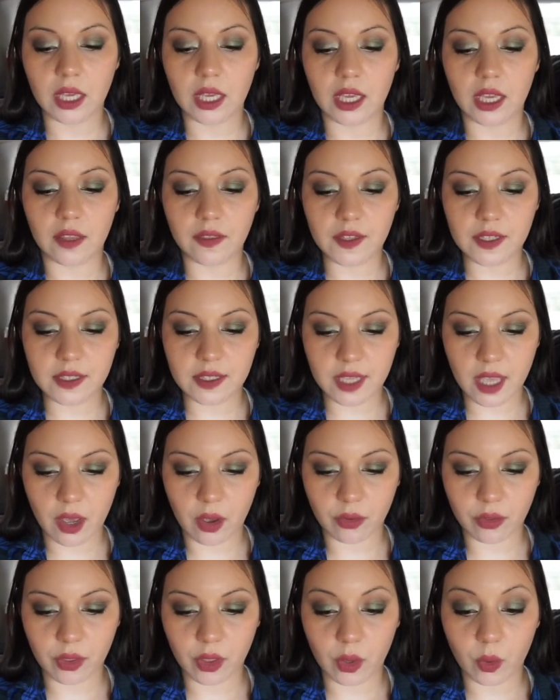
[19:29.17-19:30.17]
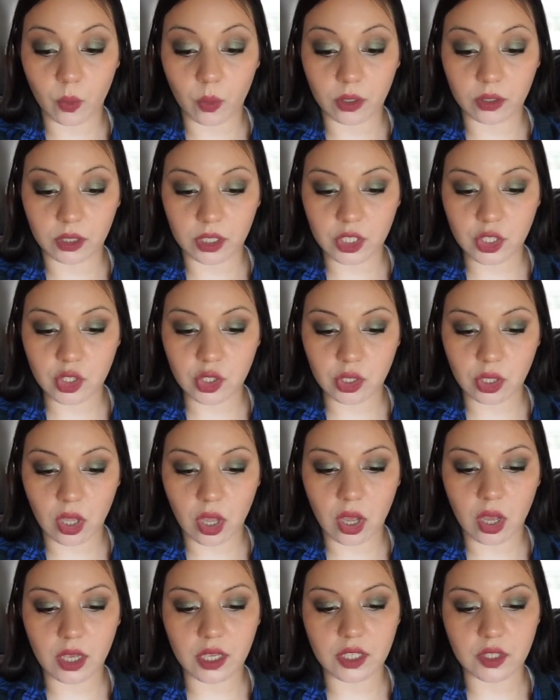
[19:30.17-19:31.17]
In the South, where lynch
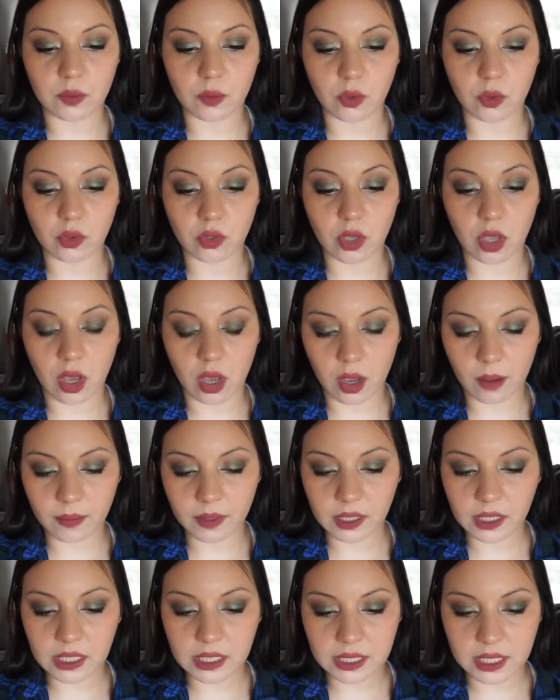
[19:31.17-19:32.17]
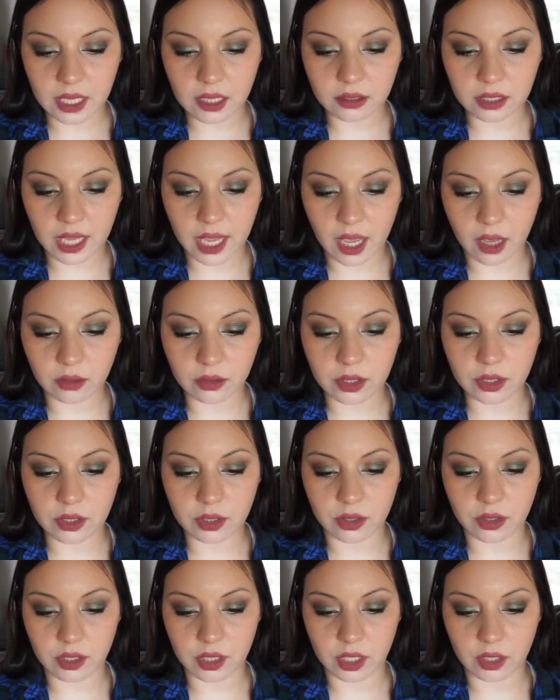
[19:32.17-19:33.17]
law is most commonly dealt out
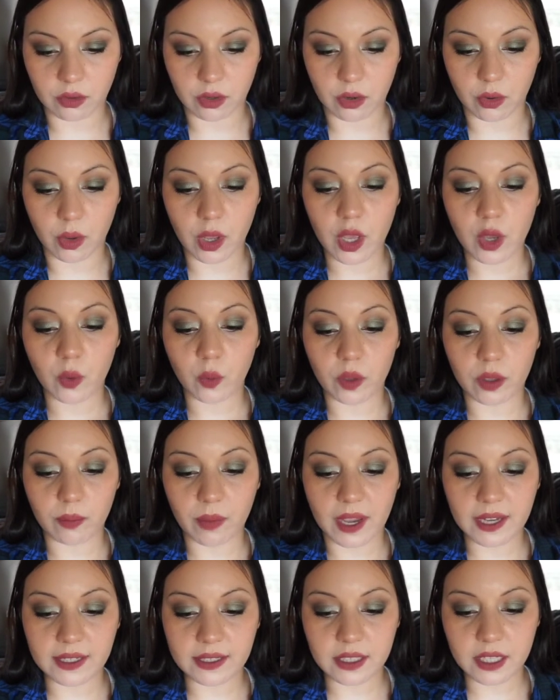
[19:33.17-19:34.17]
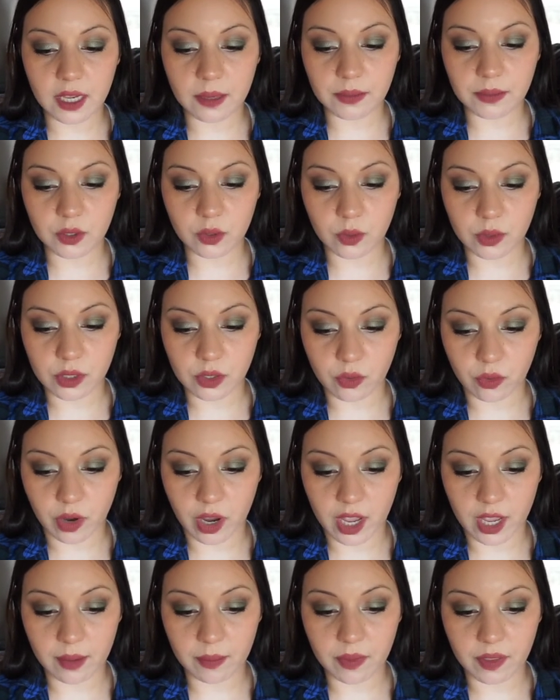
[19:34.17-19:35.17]
to the Negro, we might attempt to
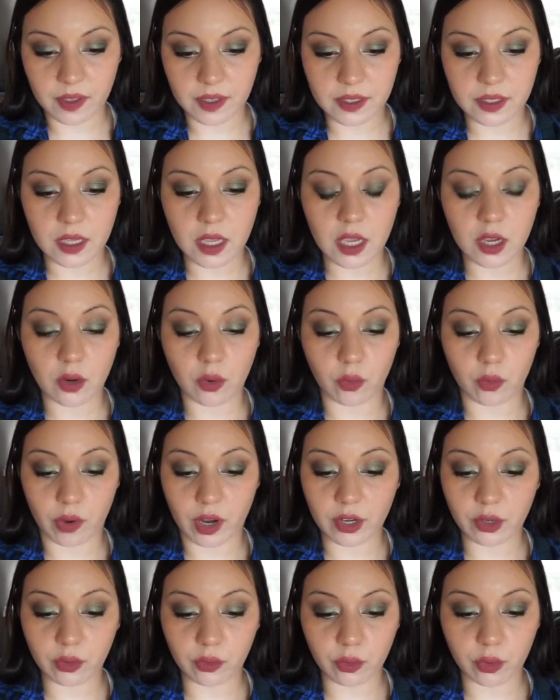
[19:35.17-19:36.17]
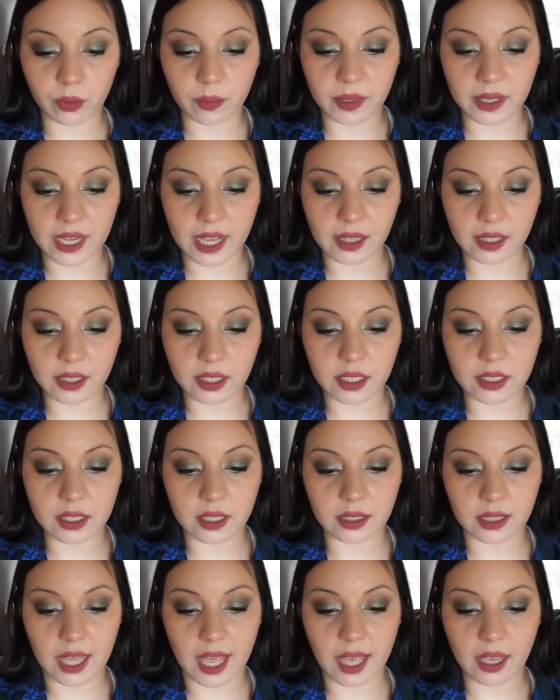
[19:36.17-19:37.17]
ascribe this greater criminality
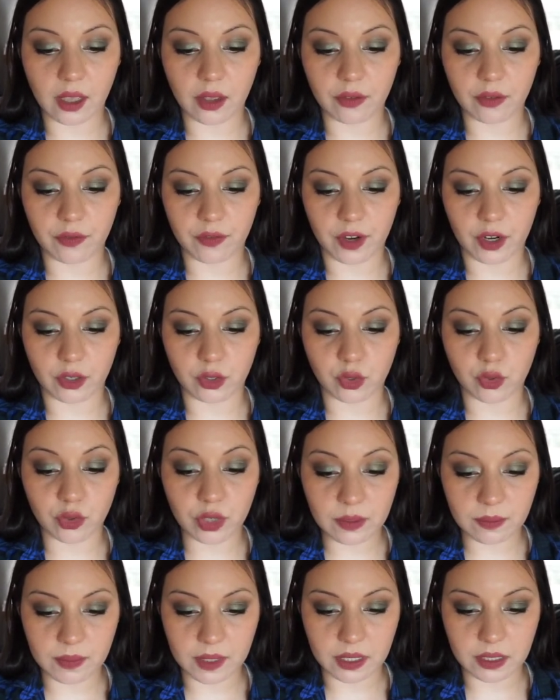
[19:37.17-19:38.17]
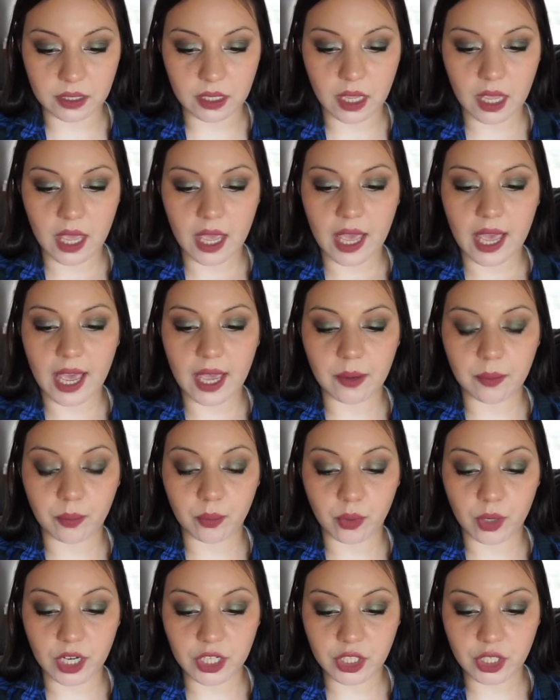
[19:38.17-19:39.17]
to lack of fair treatment, and
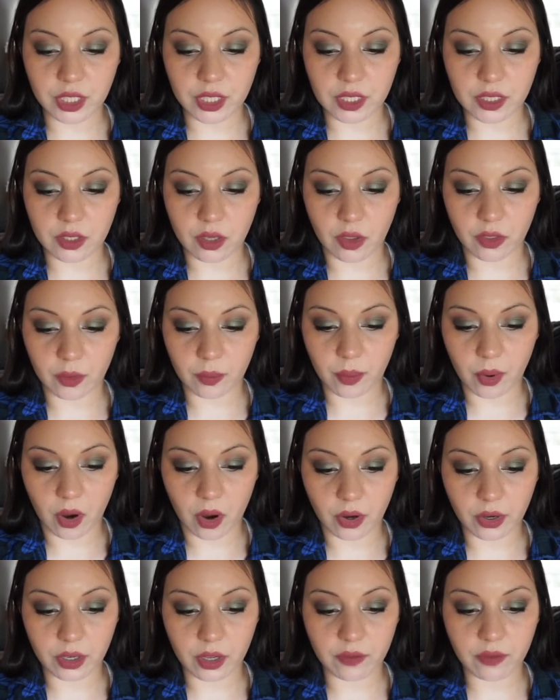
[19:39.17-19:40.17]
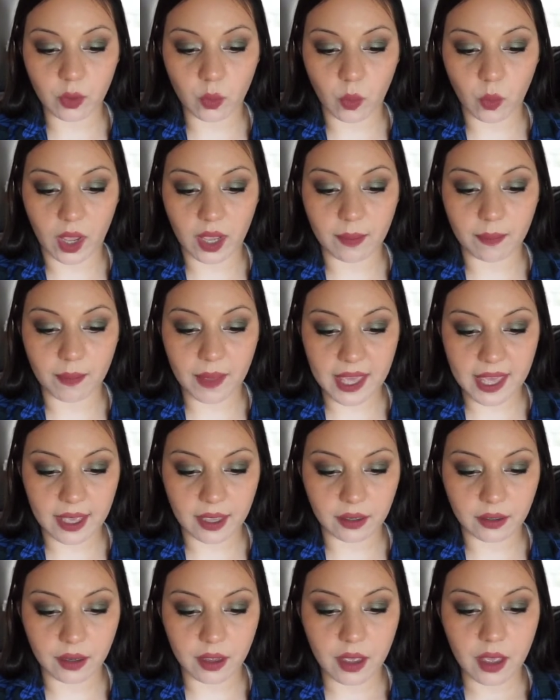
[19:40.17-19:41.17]
prejudice on the part of the white
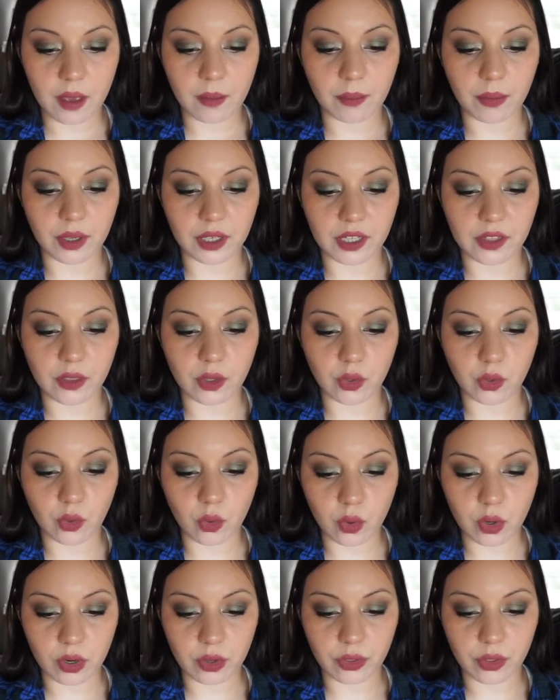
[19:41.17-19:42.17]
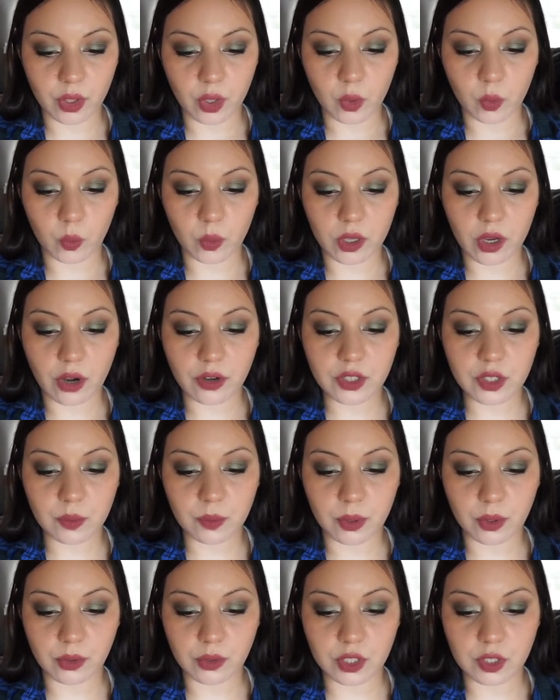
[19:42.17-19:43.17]
man, but in the North we are
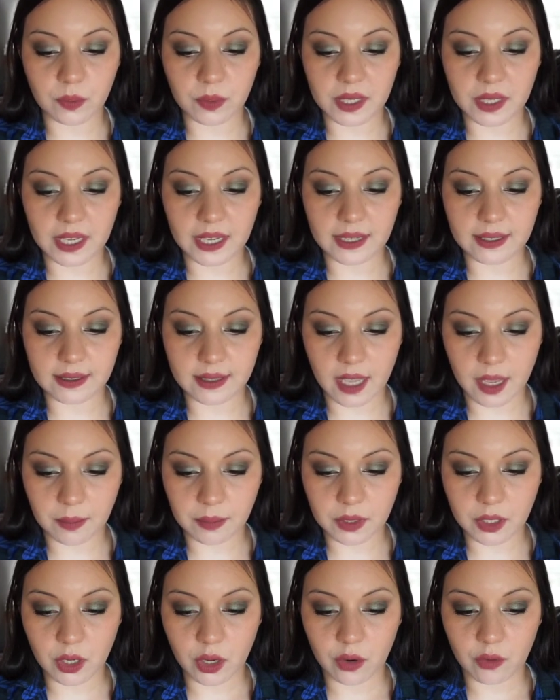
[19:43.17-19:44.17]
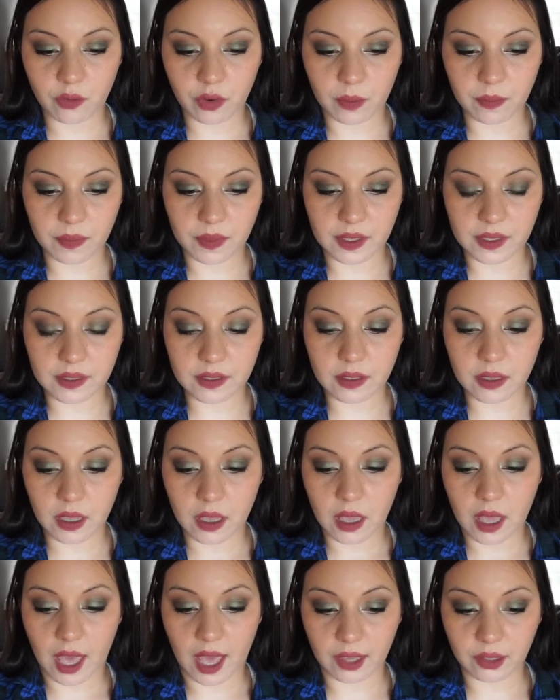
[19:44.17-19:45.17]
supposed to be exempt from this
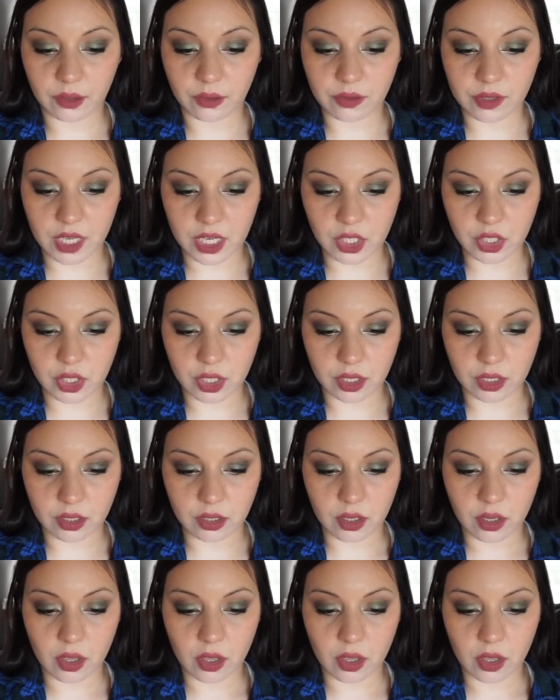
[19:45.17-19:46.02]
accusation.